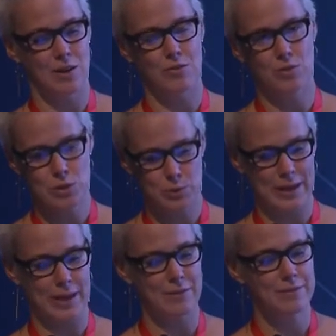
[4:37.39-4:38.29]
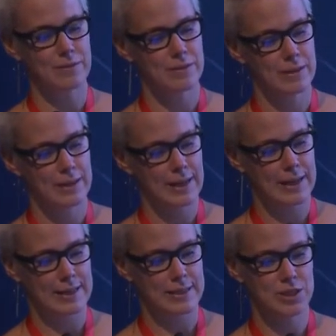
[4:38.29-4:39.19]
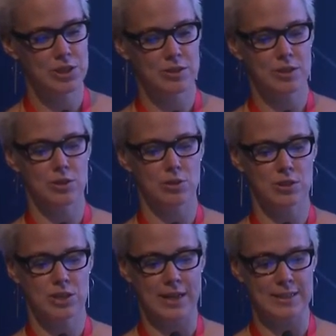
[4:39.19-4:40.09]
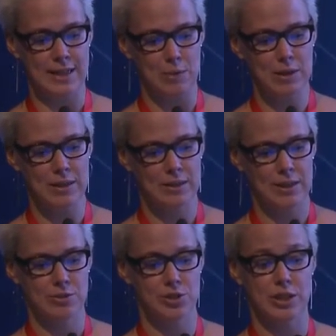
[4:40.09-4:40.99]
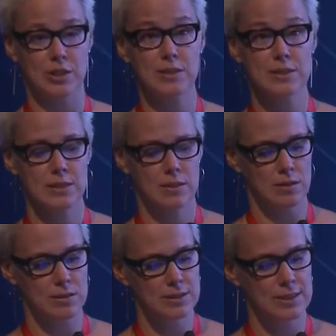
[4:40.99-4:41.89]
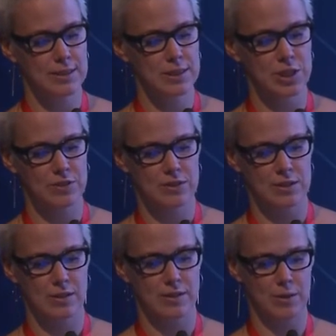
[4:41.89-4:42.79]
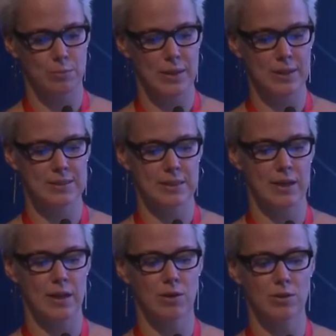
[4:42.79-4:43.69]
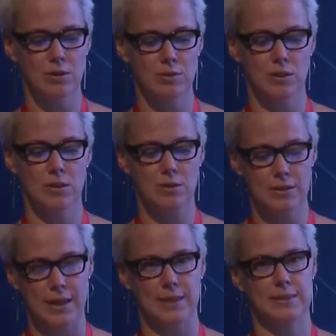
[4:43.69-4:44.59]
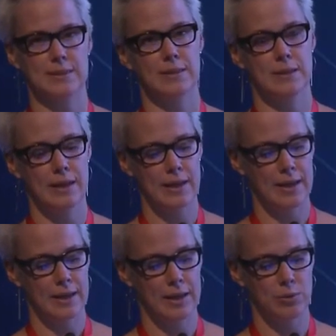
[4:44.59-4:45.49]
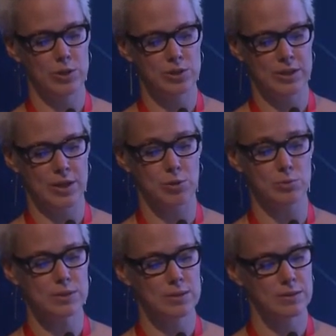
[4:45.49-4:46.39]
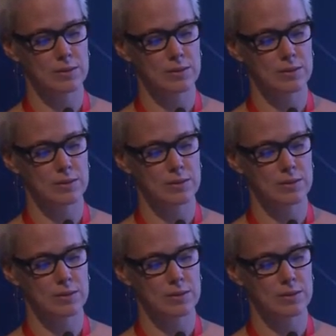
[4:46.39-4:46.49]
Of course we have. Digital technologies are dynamic and heterogeneous, constantly shifting in their meanings according to the context in which they are used.